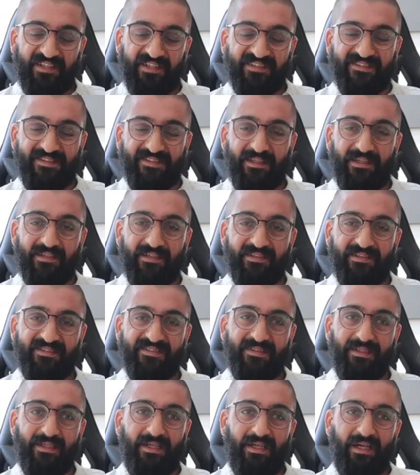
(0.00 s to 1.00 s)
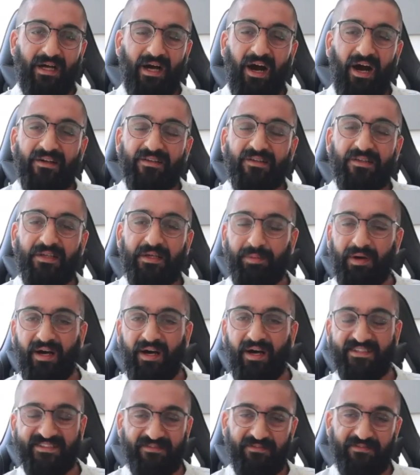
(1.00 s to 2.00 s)
these ugly parts
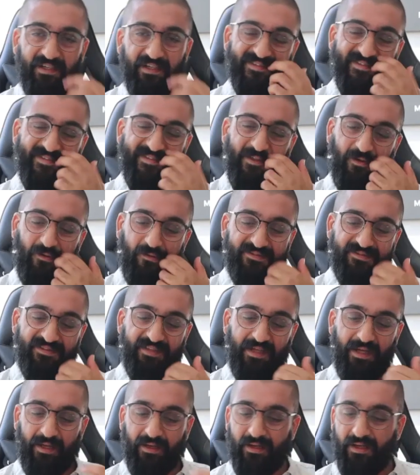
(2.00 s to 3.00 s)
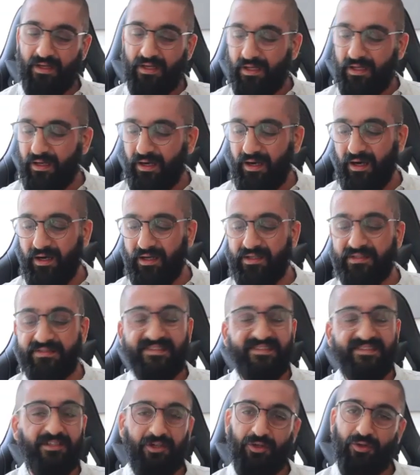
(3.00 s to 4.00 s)
of ourselves that are
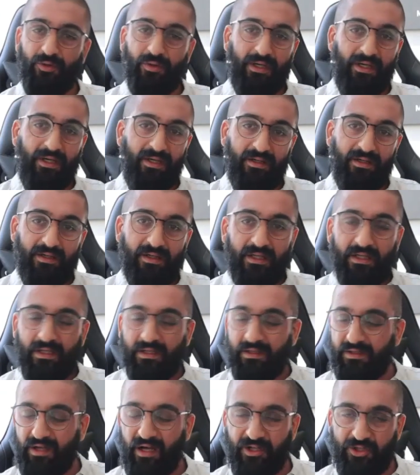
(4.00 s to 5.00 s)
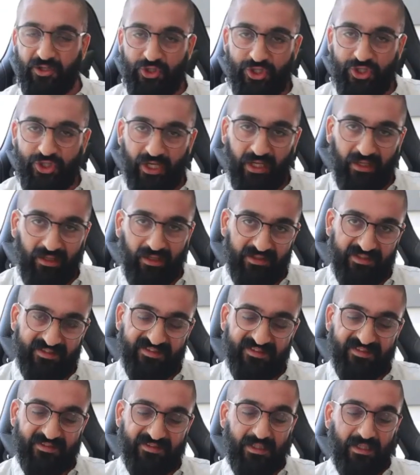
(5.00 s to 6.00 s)
insecure, are jealous,
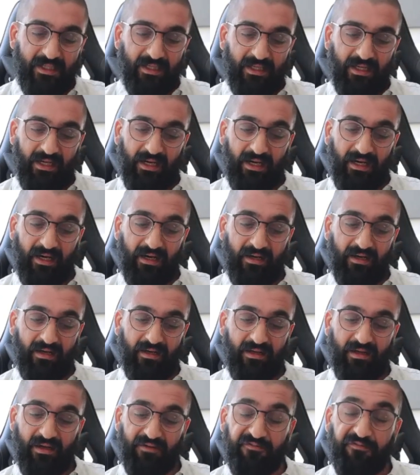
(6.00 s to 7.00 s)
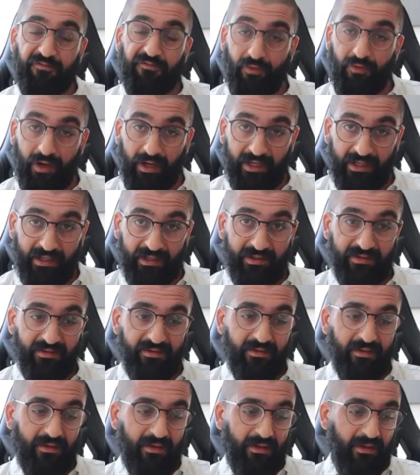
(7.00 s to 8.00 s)
afraid,
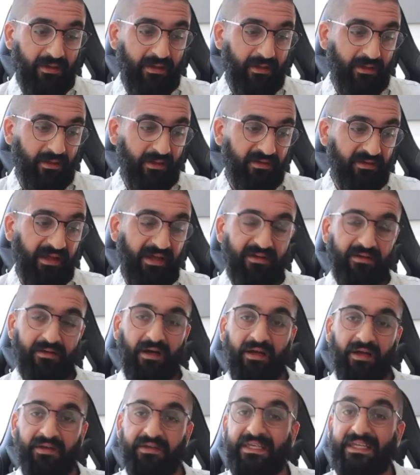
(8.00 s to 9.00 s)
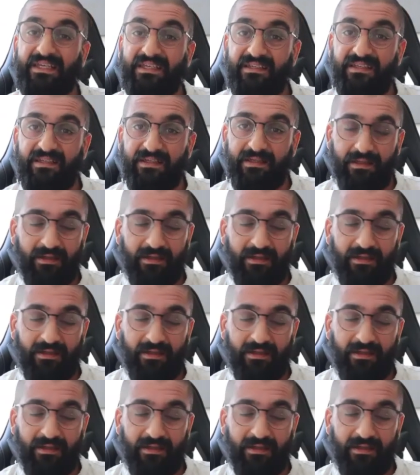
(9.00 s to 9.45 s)
that are needy.